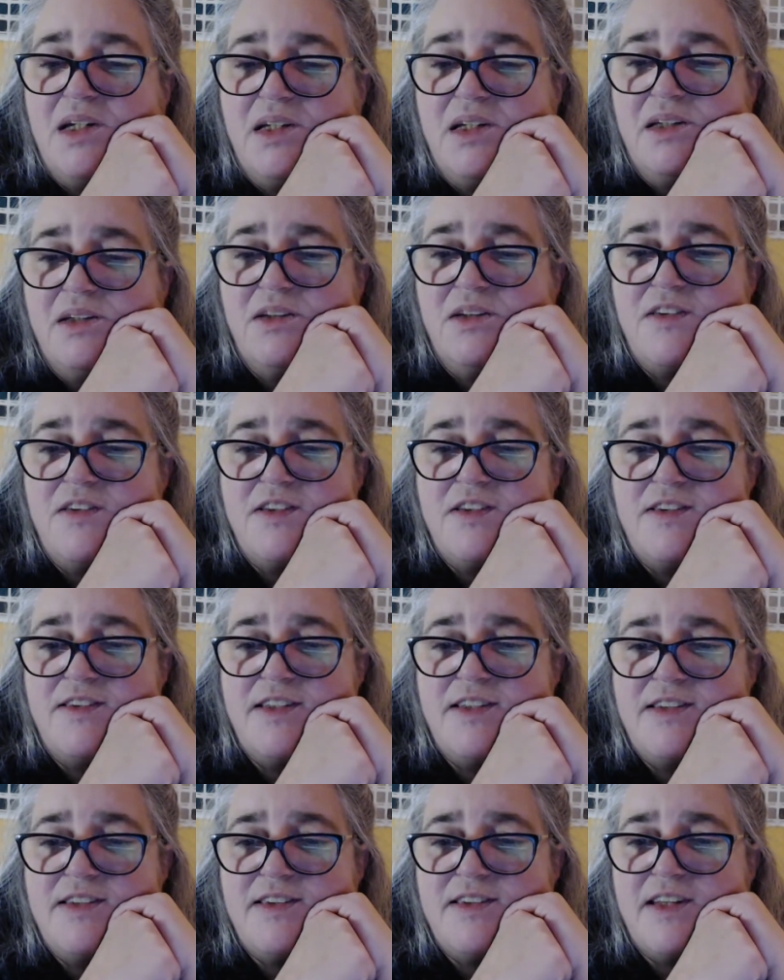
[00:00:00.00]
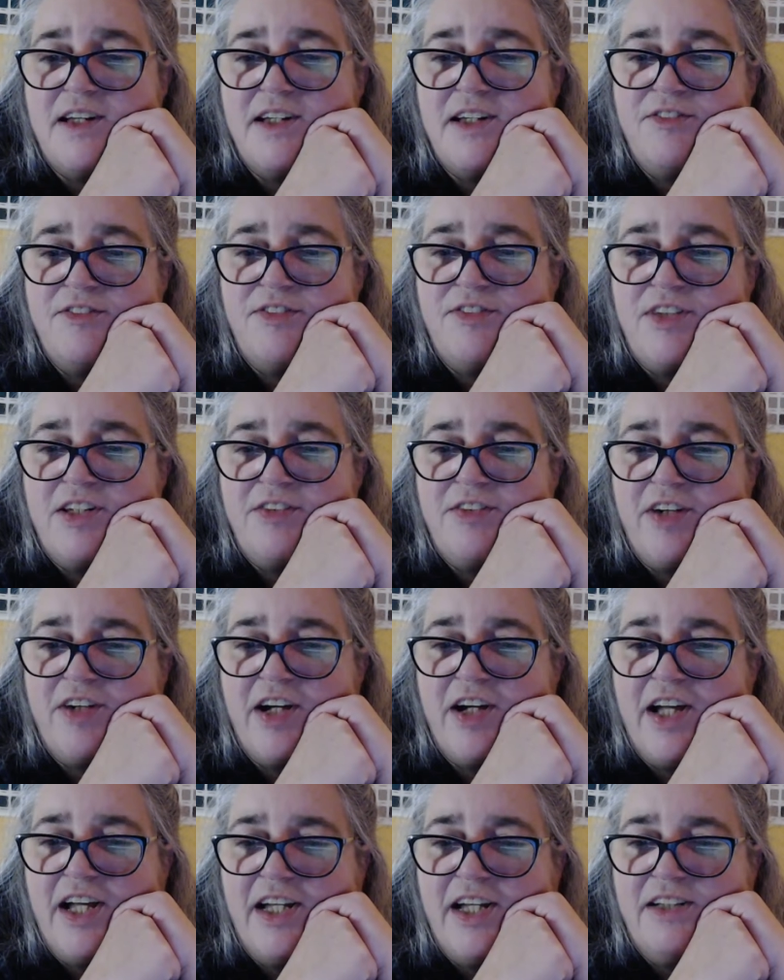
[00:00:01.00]
Lucy says, I've never
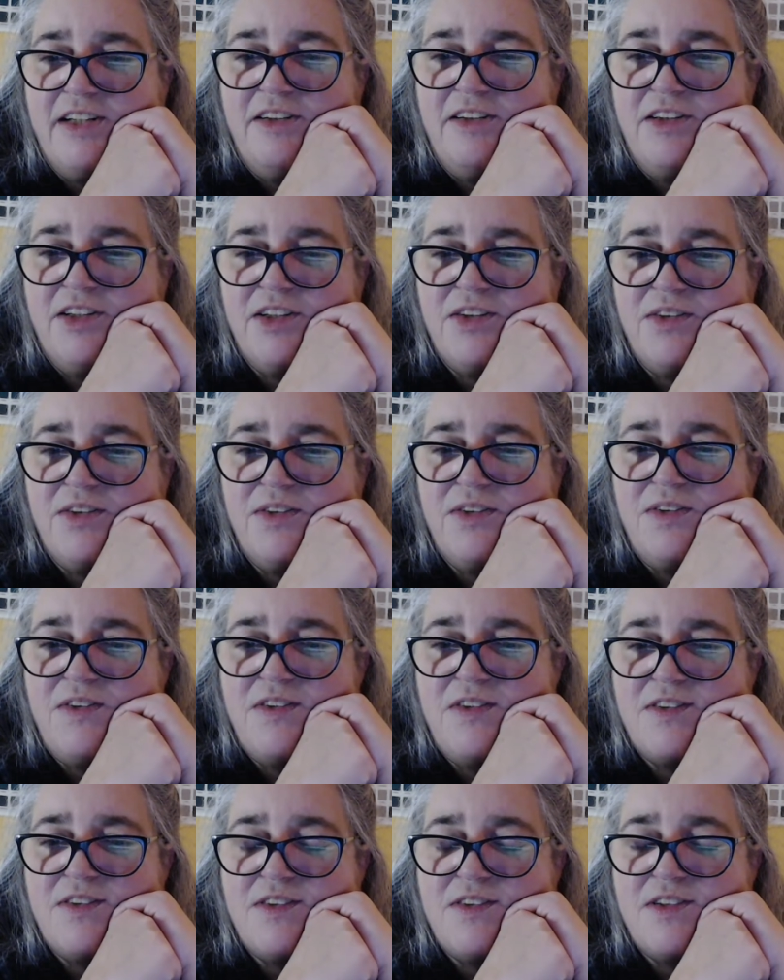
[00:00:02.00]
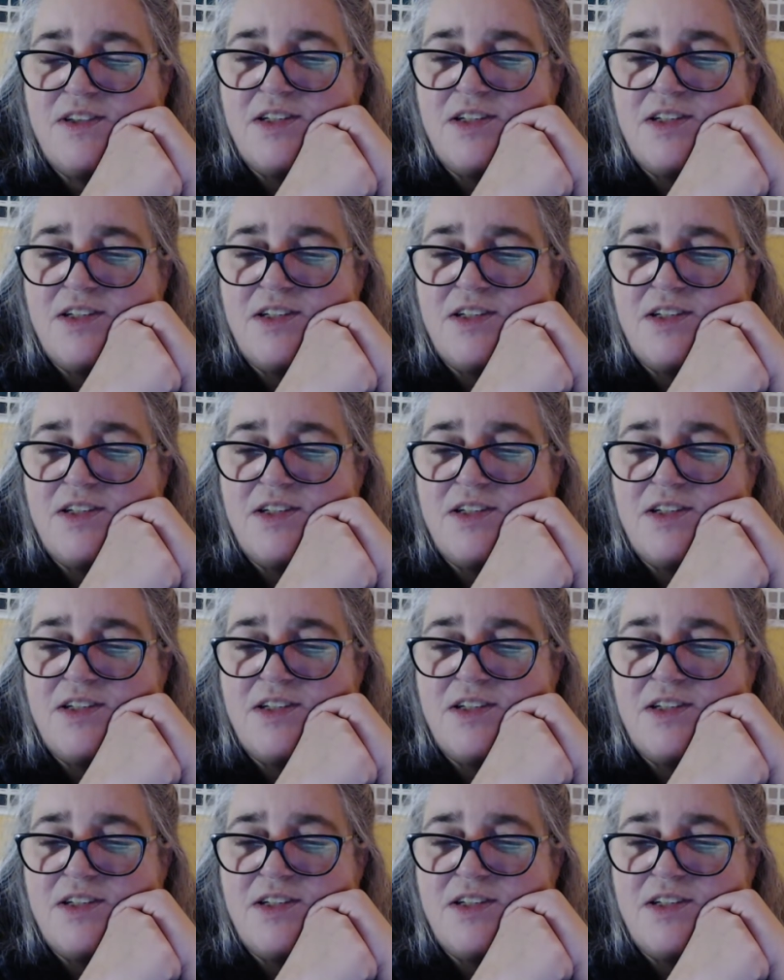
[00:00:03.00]
had goose.